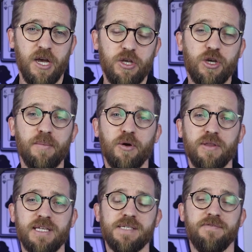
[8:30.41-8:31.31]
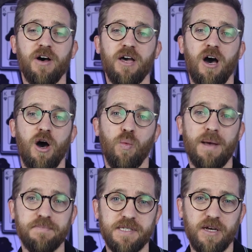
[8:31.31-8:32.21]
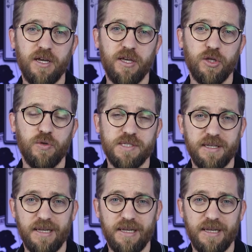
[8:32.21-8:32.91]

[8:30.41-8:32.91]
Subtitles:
You can book this via our website using